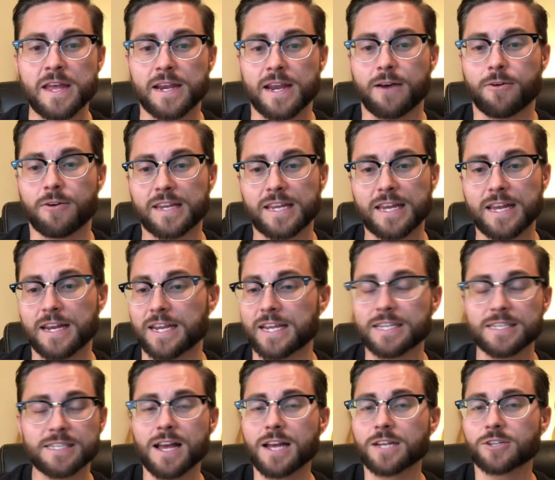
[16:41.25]
Now, again,
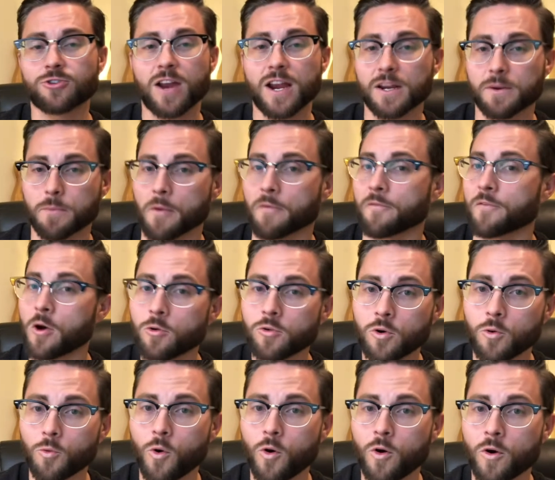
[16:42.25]
he's not trying to provoke
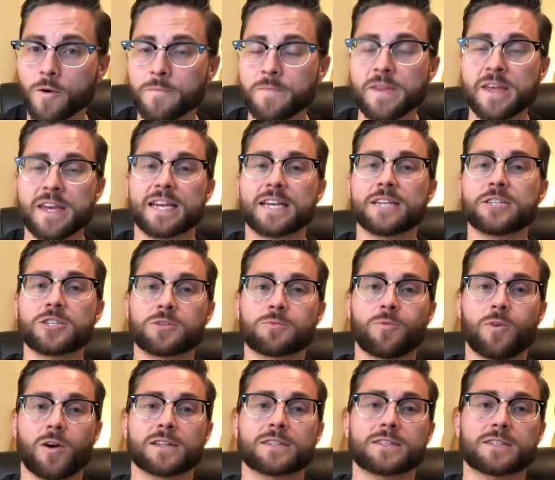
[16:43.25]
a war. He just
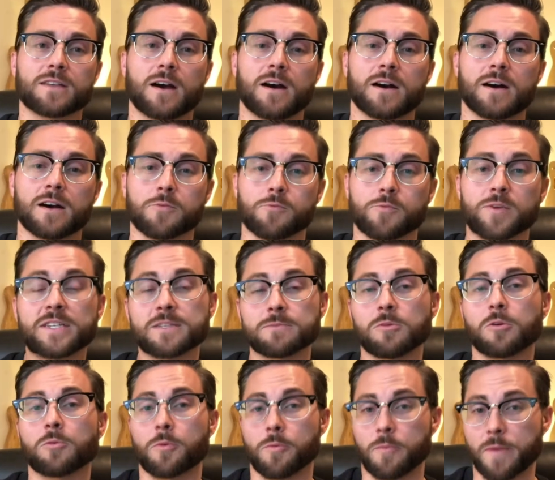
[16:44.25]
wants uh,
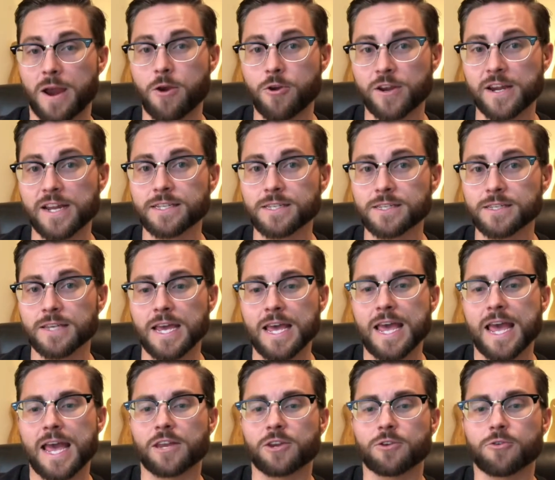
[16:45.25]
reasonable preparedness.
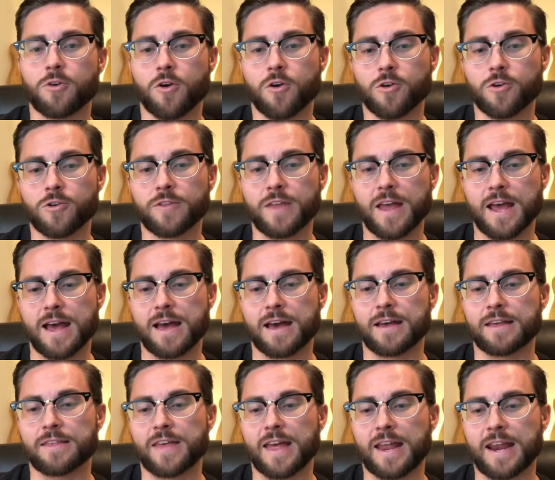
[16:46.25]
And you heard
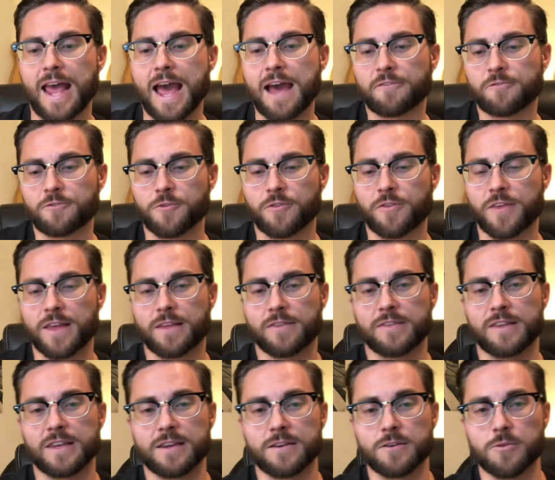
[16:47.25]
uh, that after th
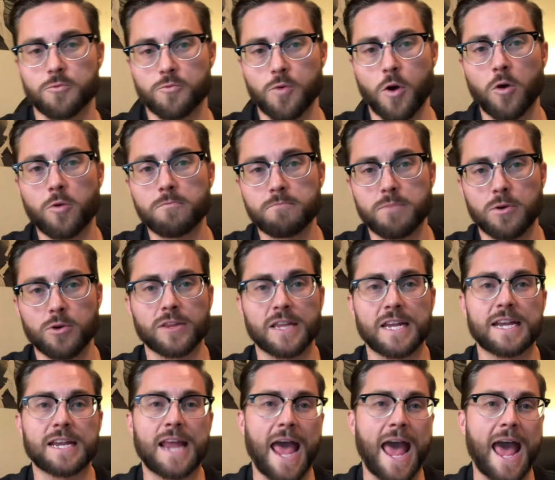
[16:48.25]
the
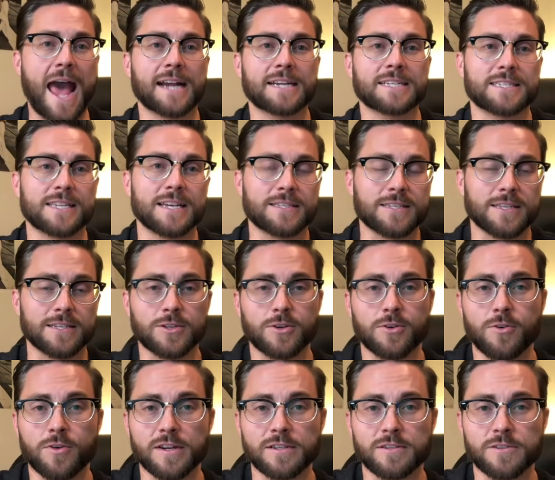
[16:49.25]
Rome-Berlin axis is
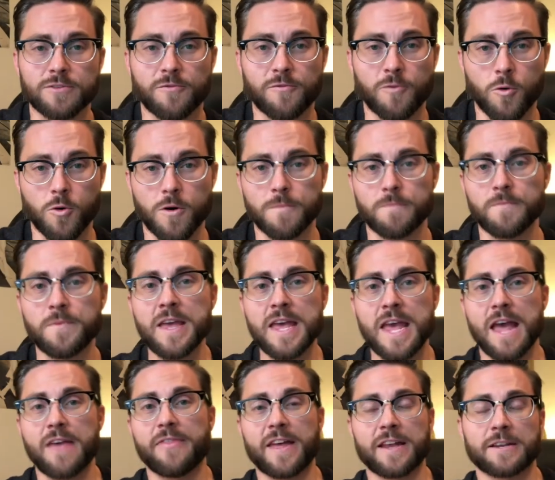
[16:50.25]
going to form
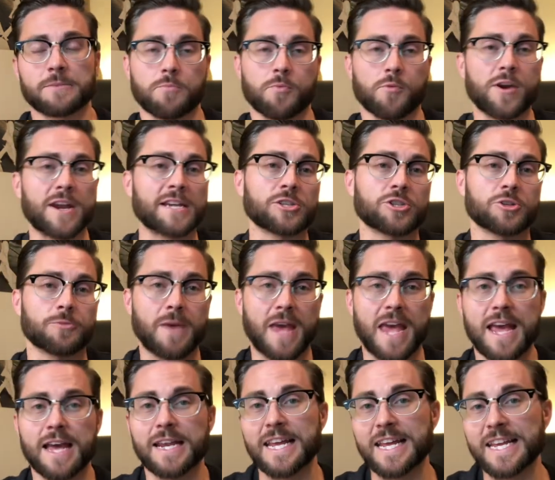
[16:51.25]
and then bring
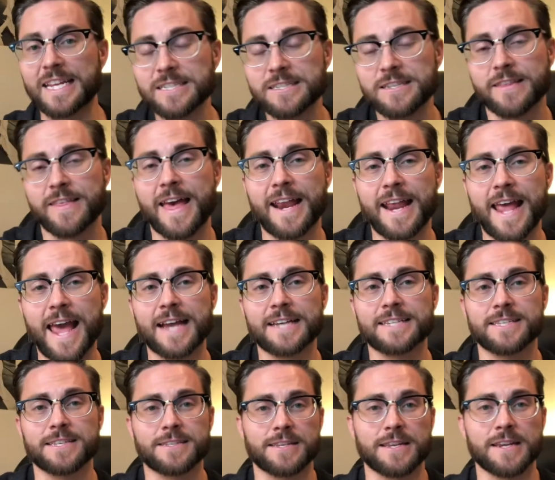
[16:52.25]
Japan into that
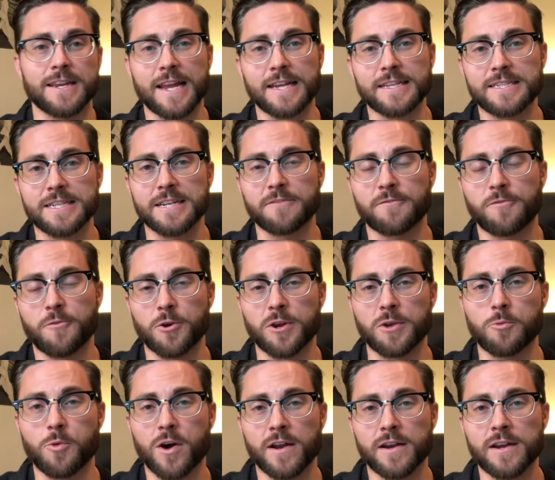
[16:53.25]
axis in
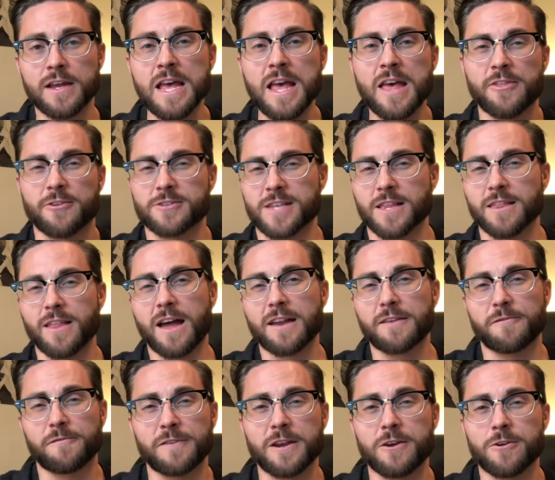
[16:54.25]
1941, there's a lot
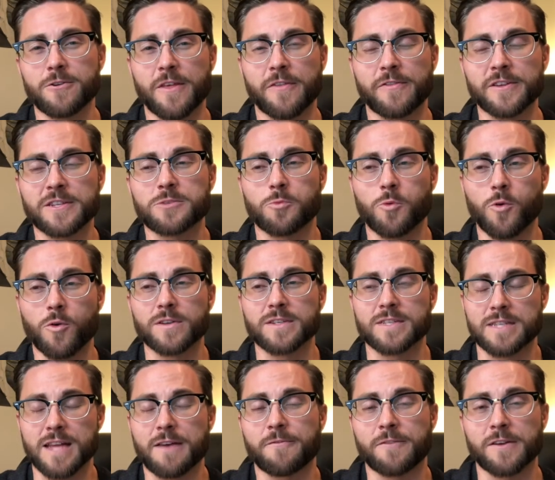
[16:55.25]
of fear that this war
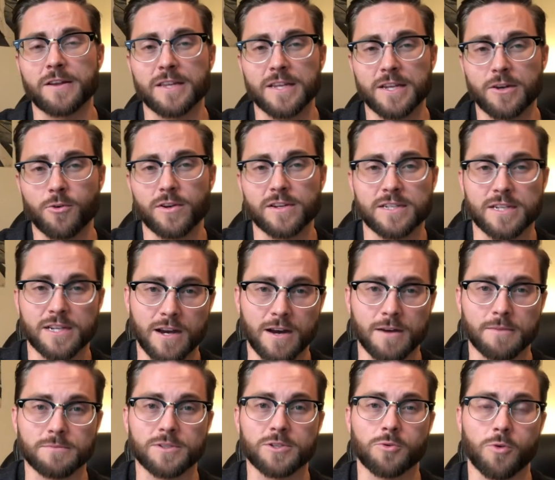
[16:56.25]
is definitely going to
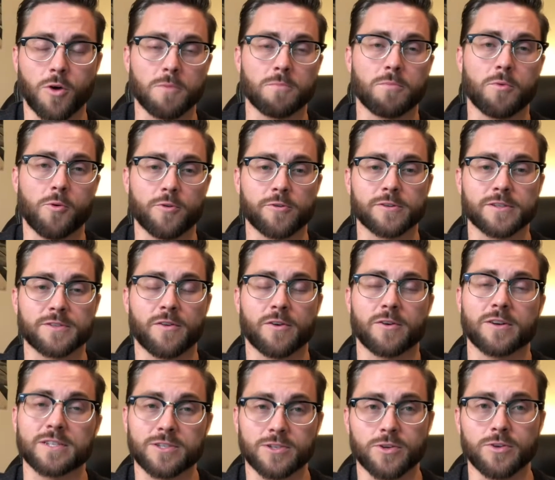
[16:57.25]
come to our borders
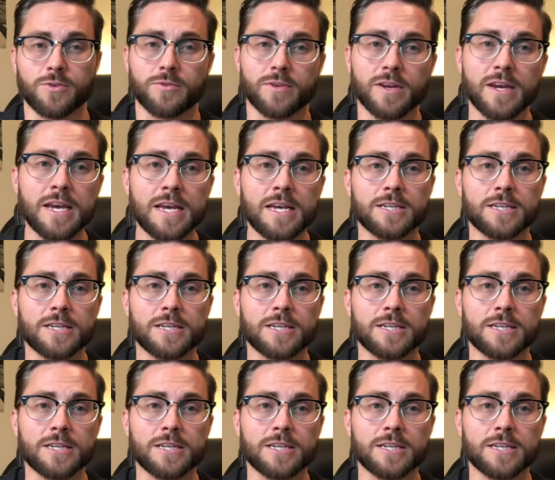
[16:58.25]
very soon.